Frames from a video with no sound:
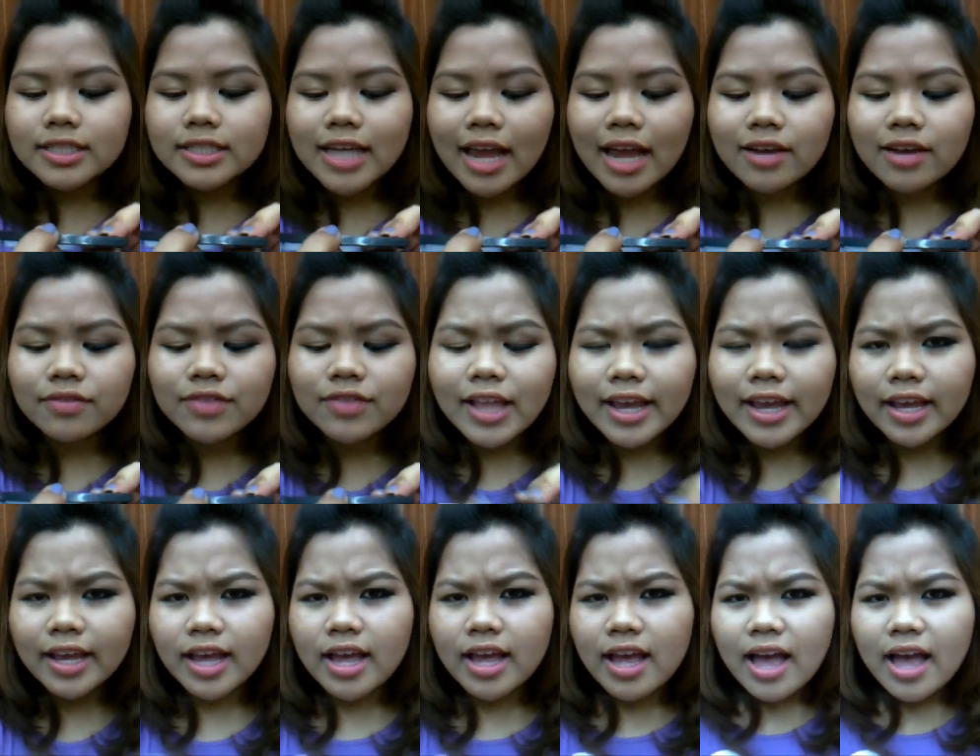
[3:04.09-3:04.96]
It's kind of
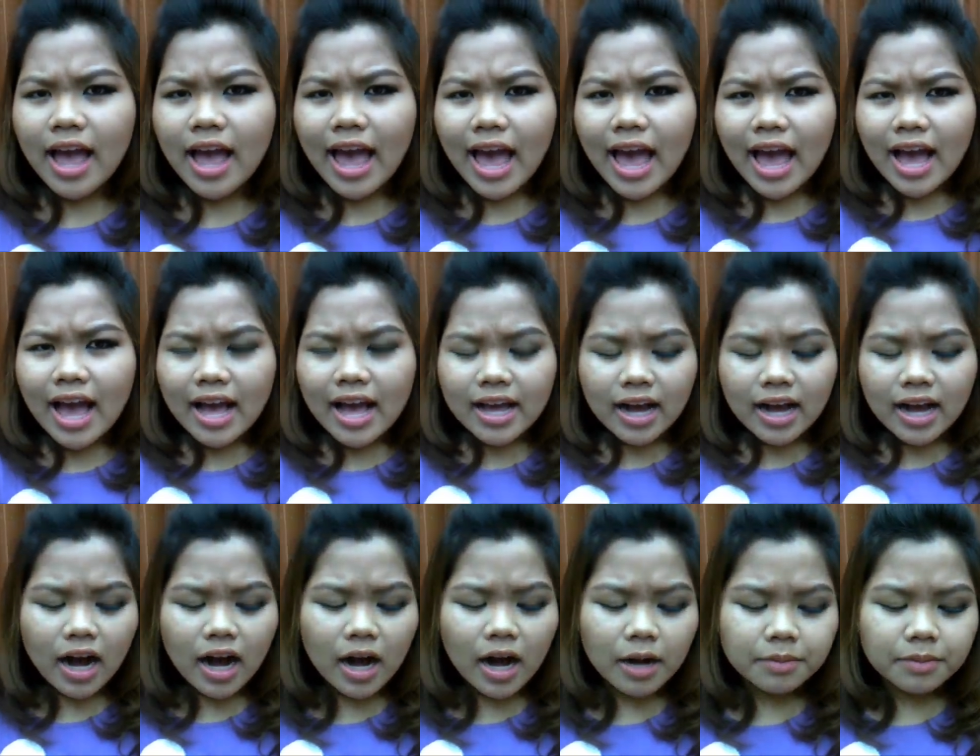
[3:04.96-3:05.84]
like
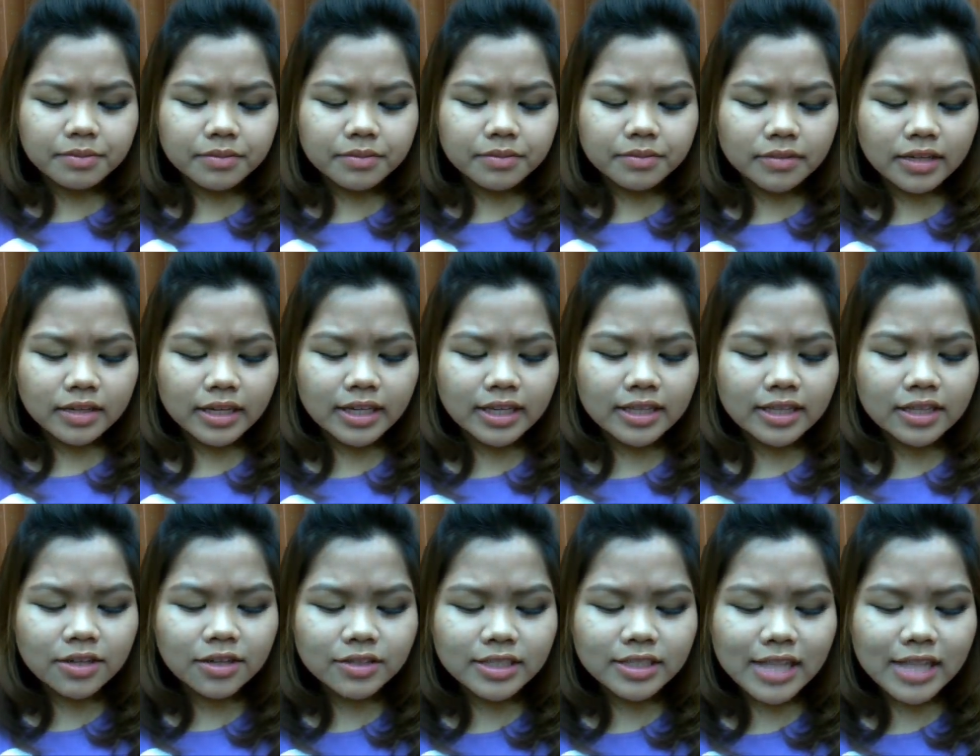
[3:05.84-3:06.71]
Um, it
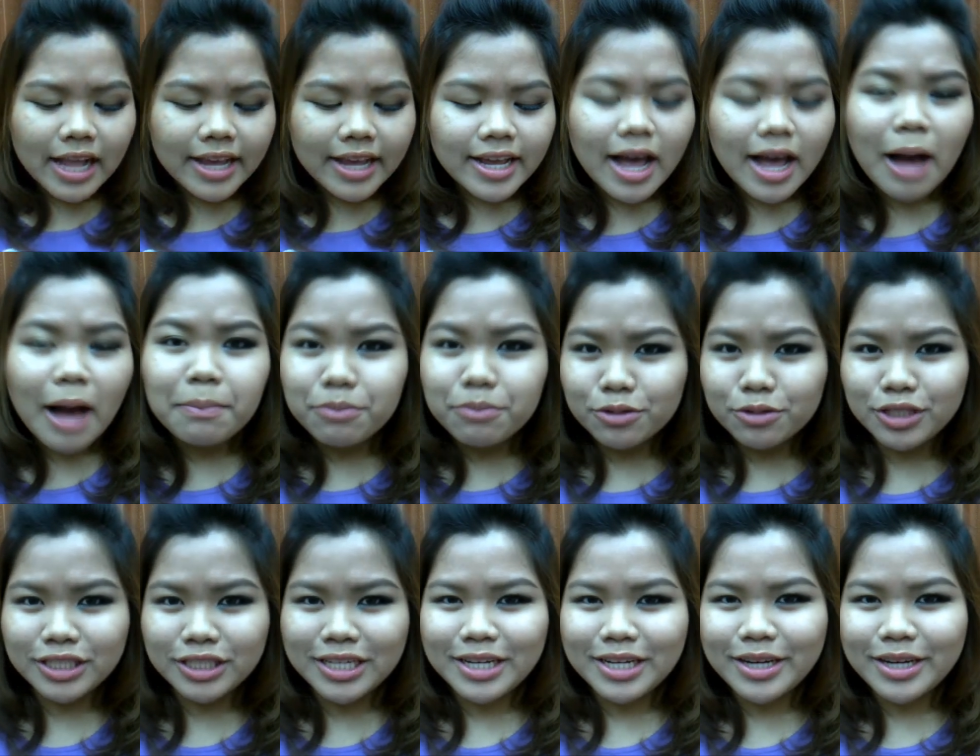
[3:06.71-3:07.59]
looks like
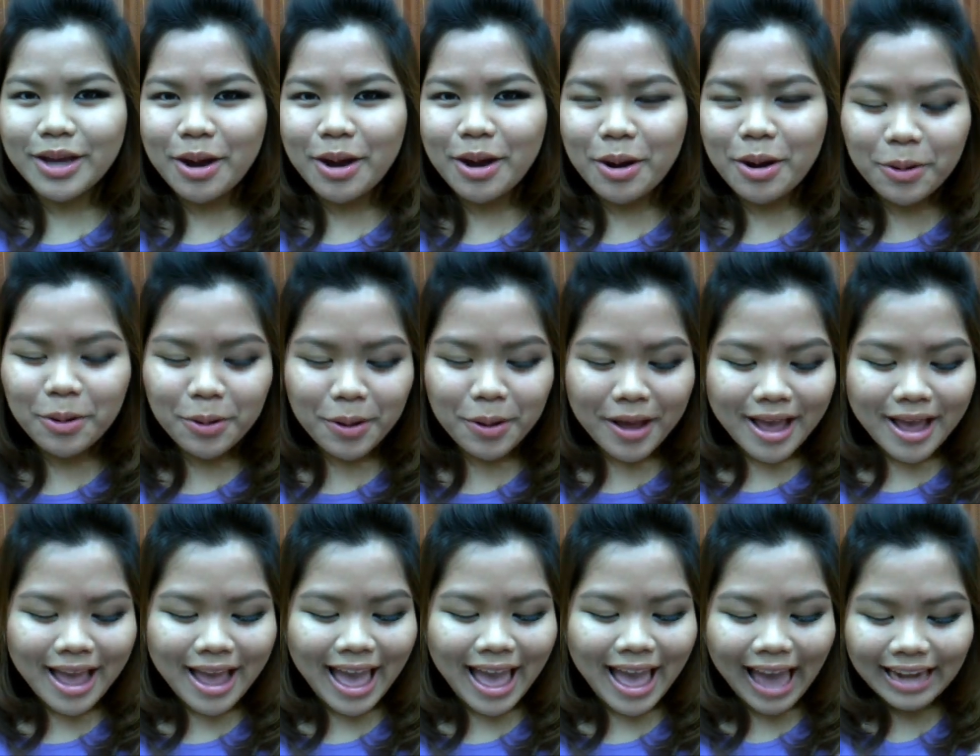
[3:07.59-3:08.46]
cappuccino,
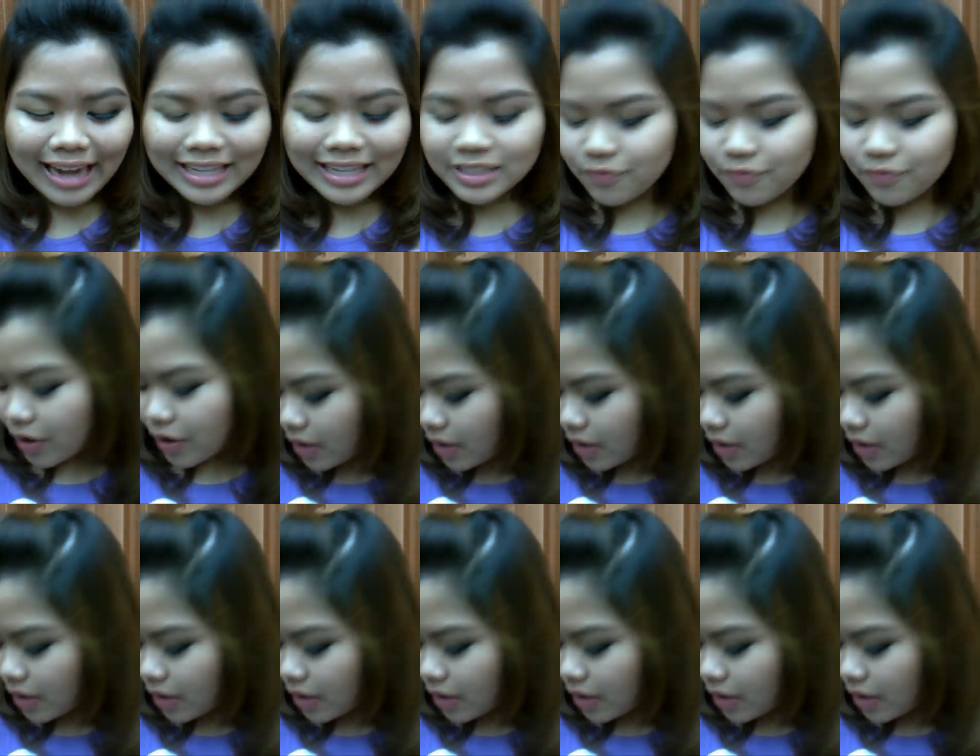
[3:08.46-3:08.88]
and it's